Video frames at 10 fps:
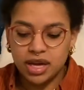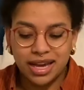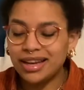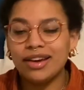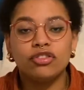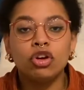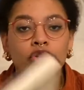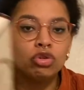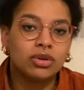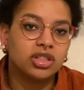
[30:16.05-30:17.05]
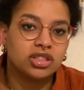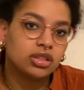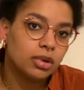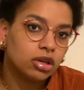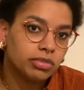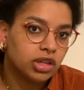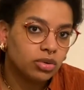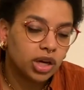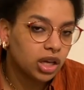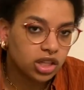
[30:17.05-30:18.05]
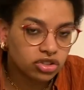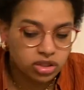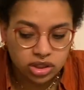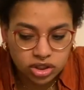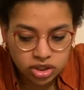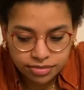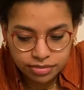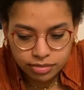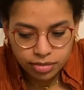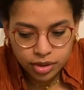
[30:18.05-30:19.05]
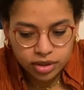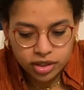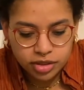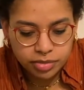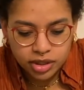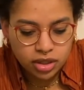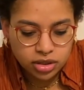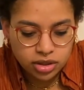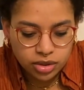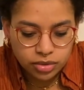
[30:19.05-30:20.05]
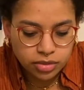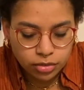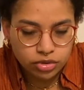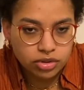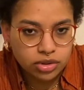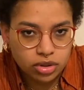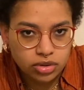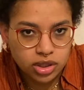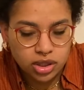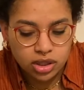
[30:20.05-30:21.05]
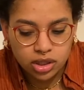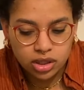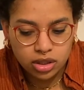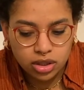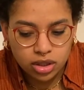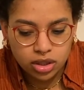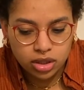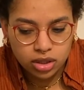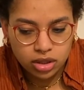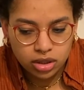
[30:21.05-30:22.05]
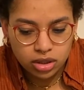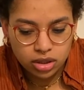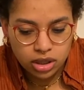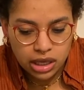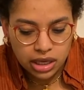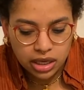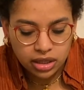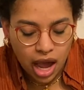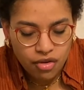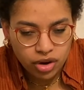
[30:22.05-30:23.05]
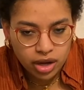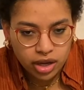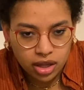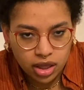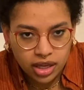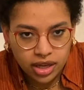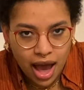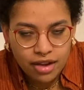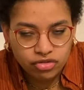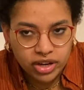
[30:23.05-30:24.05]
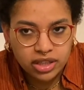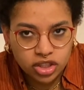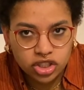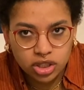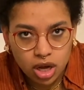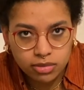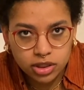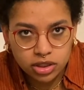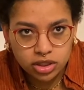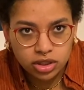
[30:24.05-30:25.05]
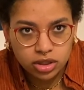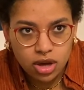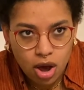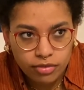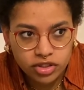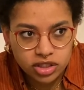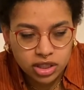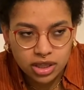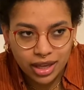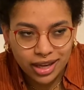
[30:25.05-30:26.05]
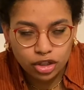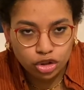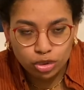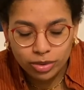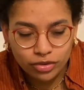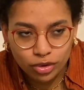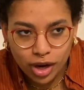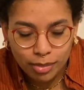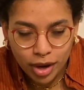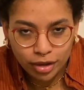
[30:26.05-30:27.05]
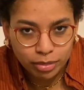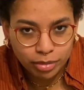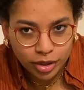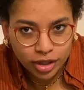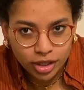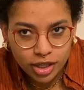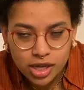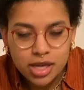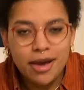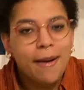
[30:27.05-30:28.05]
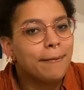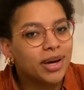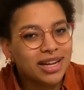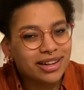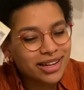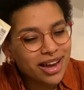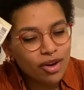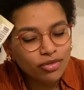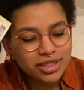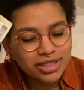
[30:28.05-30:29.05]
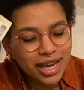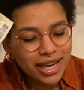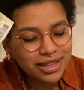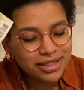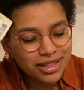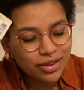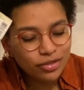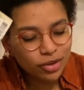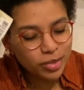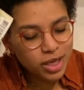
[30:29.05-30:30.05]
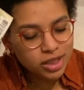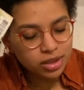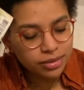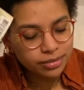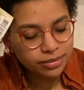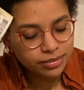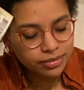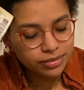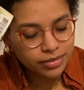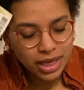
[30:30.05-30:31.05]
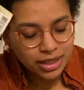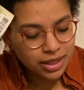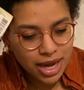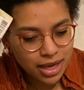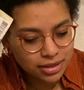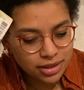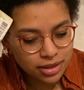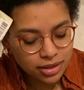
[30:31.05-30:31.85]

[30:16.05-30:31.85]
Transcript: I have no clue what this is about, by the way. I literally just bought this because it was Marie Rutowski. And I read the synopsis, obviously, like I do before I buy a book, but I did not retain the information. I did not.